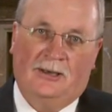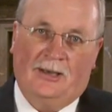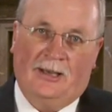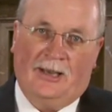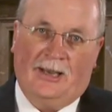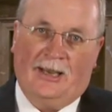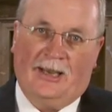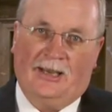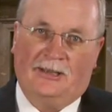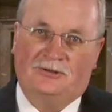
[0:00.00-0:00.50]

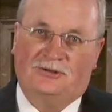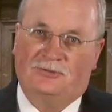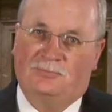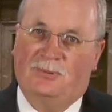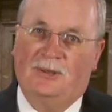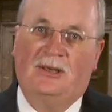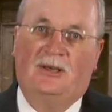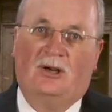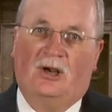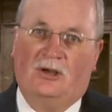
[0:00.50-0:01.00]
and
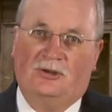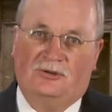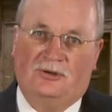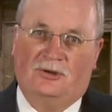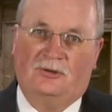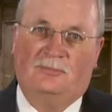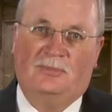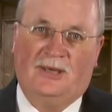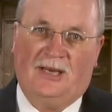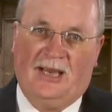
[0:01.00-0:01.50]
speak on
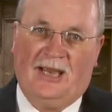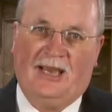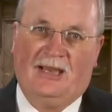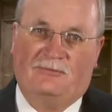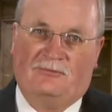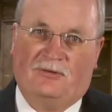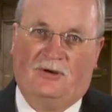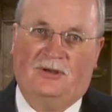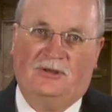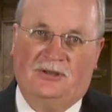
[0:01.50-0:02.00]
your
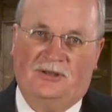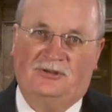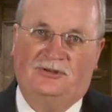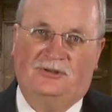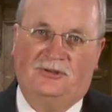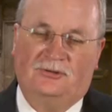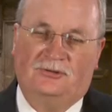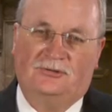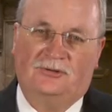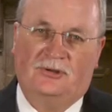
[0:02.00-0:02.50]
behalf on
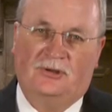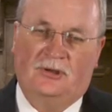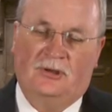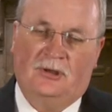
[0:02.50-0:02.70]
issues.